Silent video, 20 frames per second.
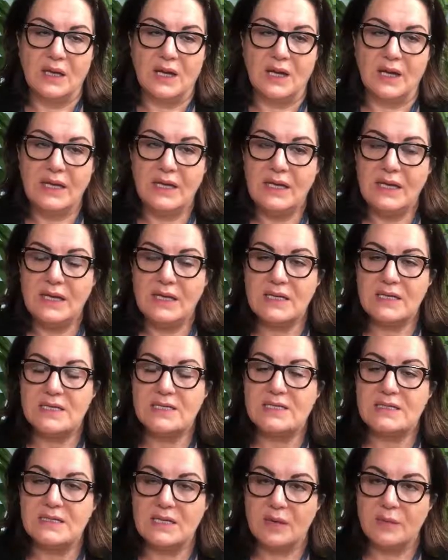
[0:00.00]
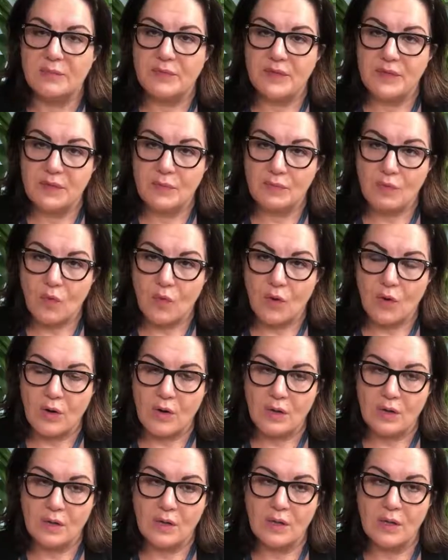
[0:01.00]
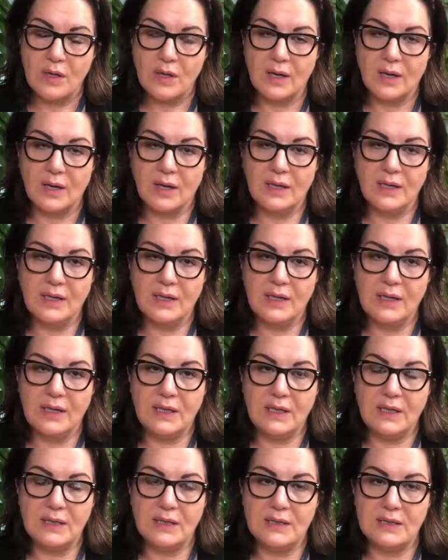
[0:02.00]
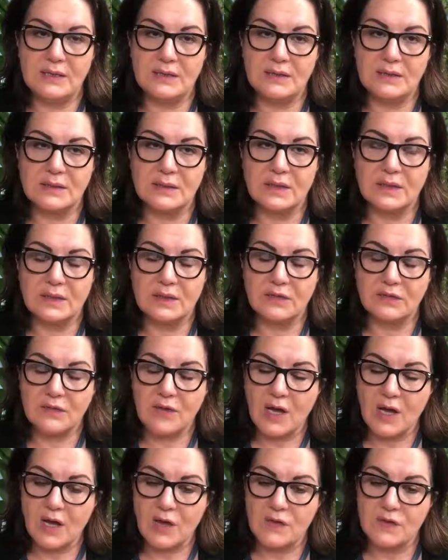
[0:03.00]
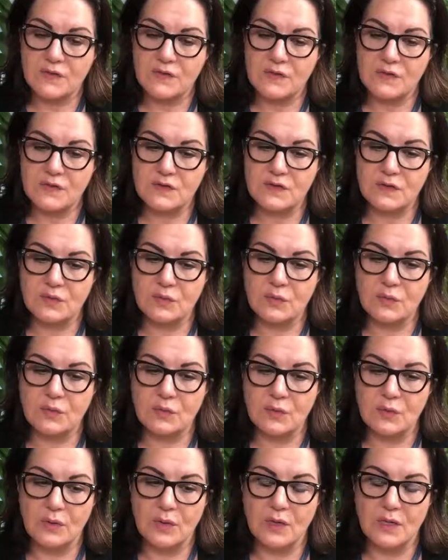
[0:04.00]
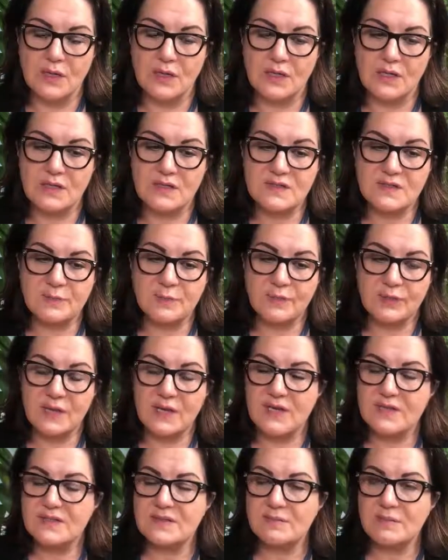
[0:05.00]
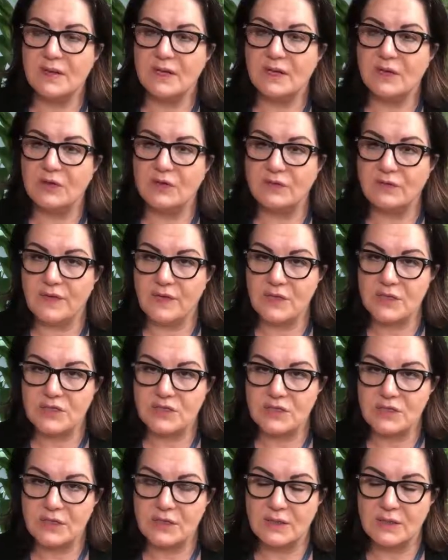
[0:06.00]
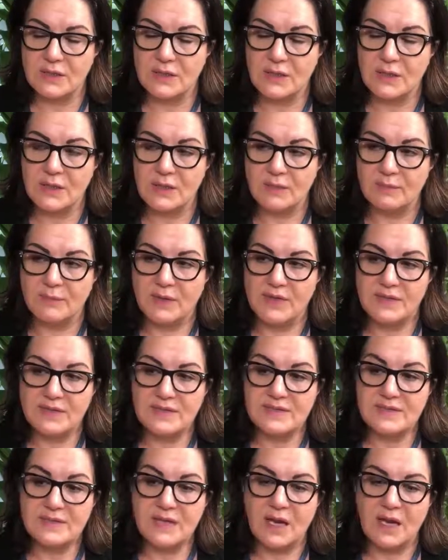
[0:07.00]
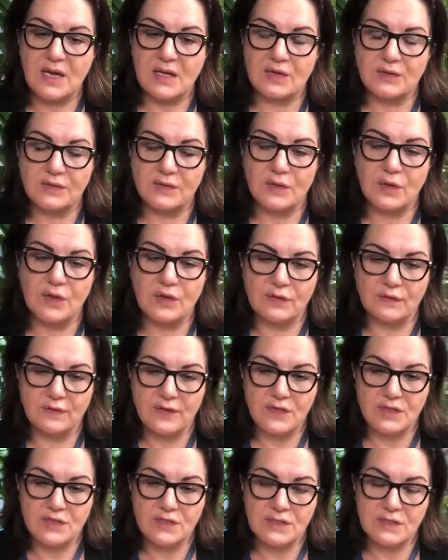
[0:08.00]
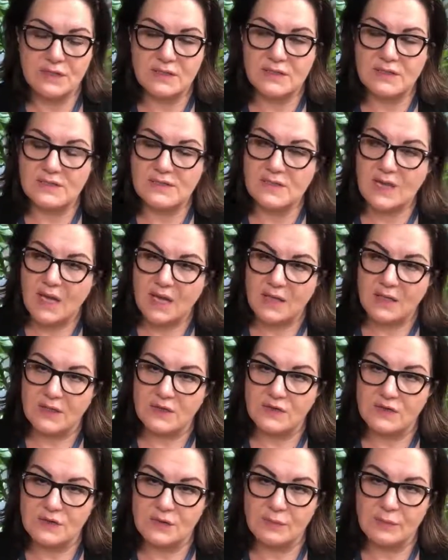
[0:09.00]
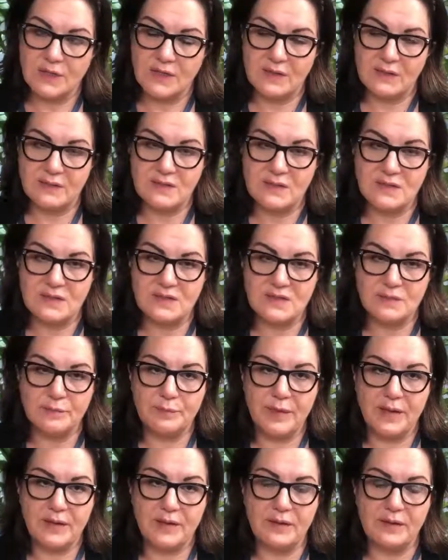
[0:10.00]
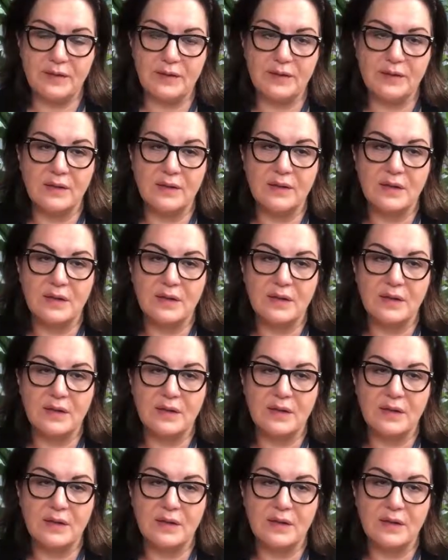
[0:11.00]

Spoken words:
I needed something more. I needed a ground to express my innovation, my desire for innovation, desire to make things better.